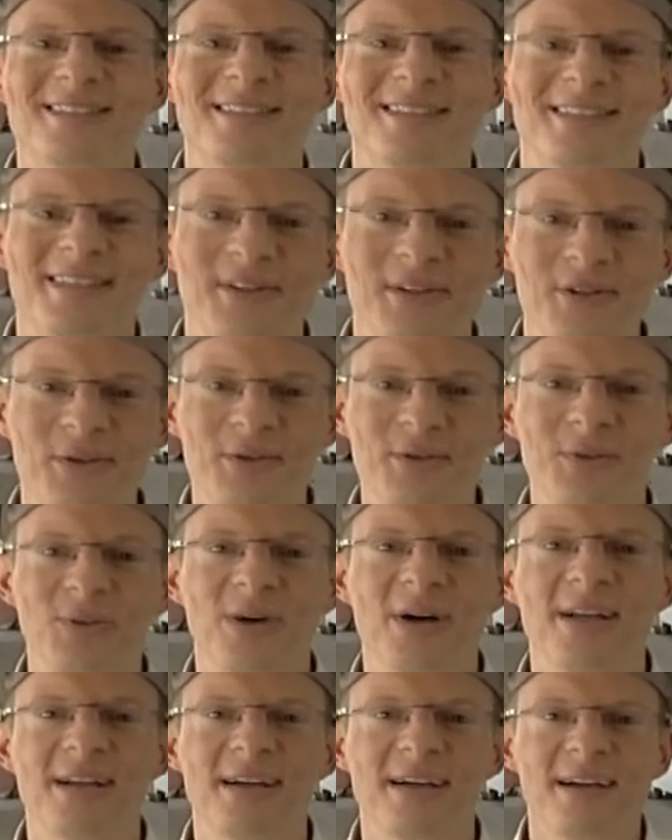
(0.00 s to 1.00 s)
two,
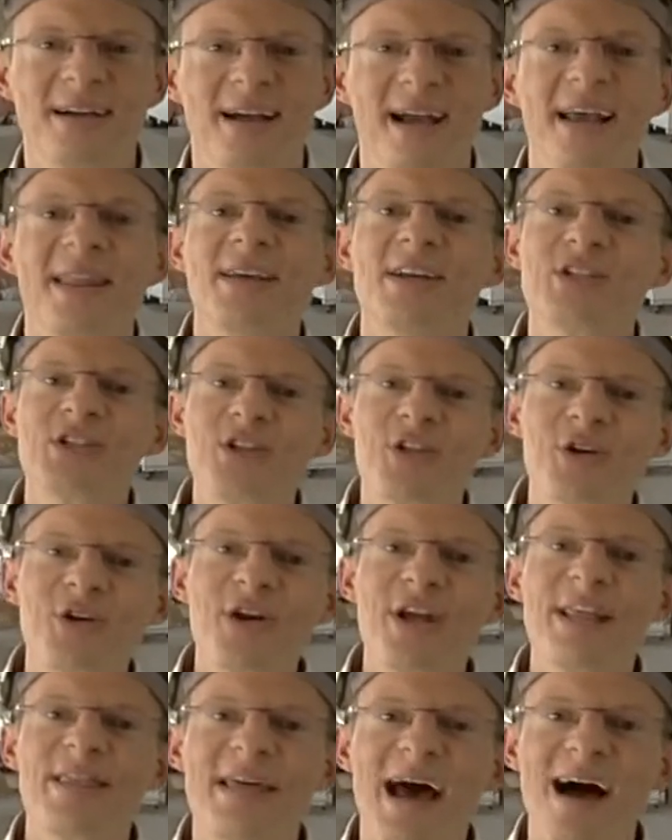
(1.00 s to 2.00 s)
one. This
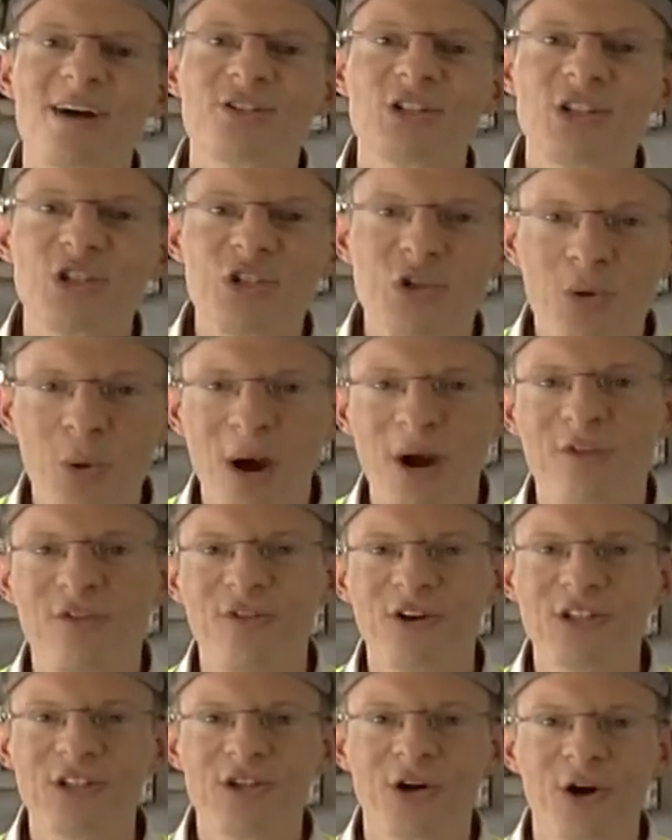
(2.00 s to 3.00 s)
30,000 square
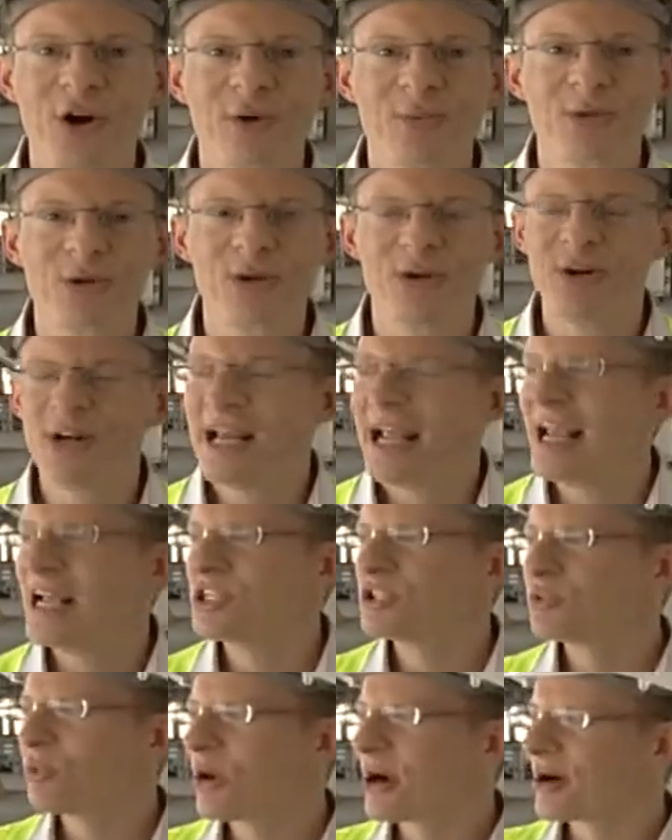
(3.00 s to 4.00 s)
foot terminal
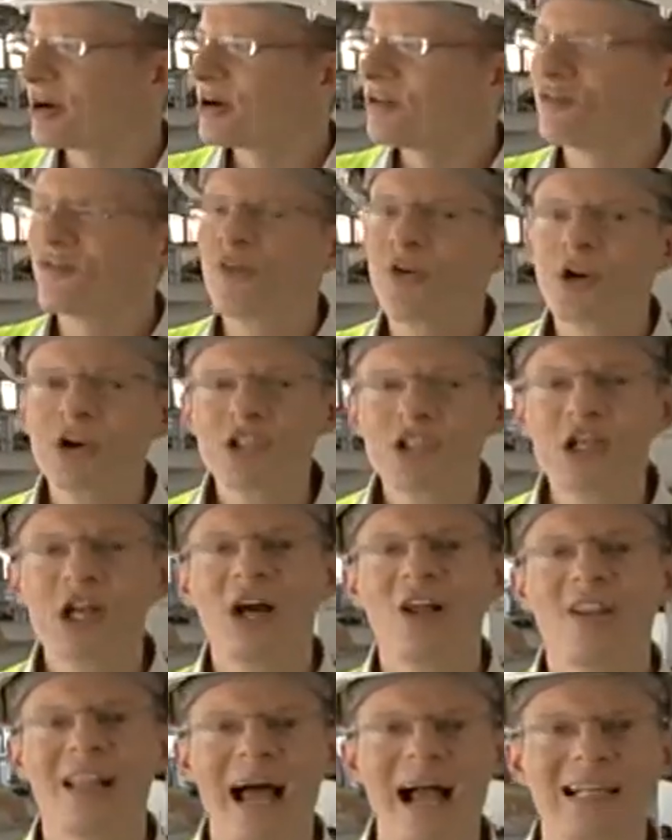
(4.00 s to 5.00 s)
is where Virgin
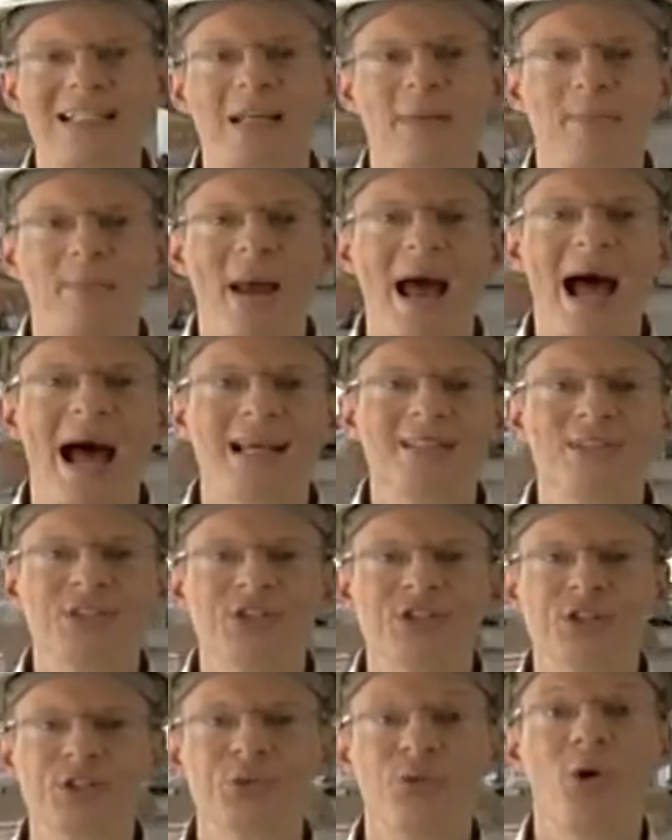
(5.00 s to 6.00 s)
Galactic
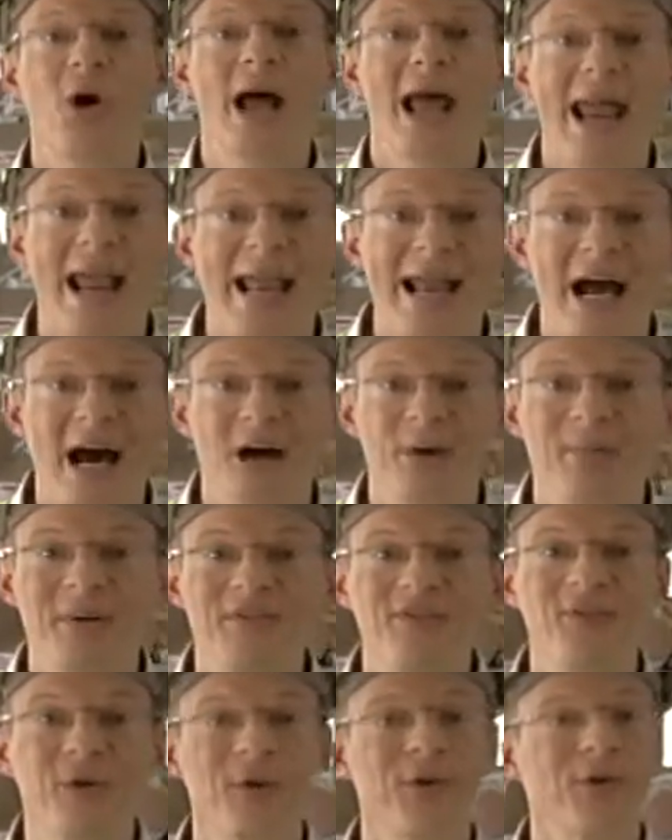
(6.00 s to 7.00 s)
passengers will hang out
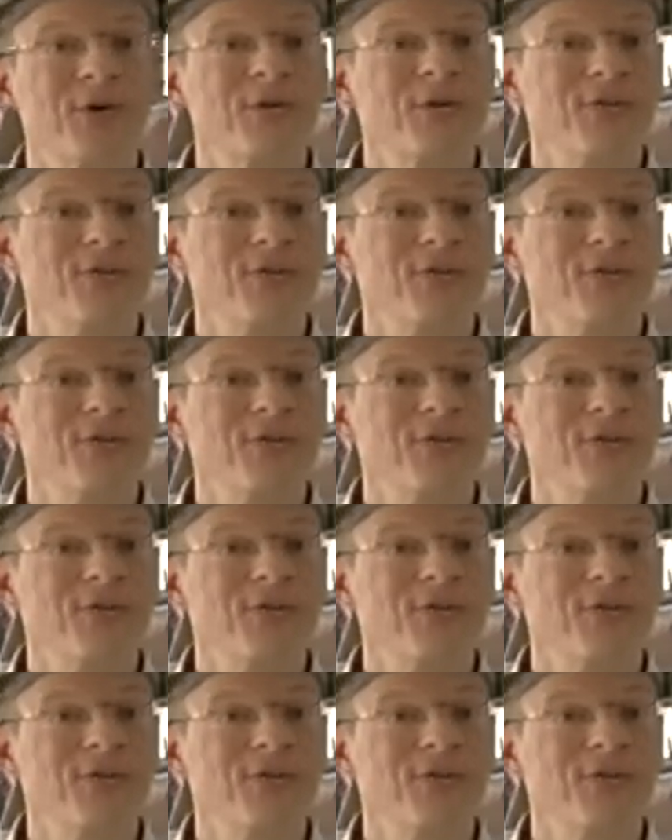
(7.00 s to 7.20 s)
before their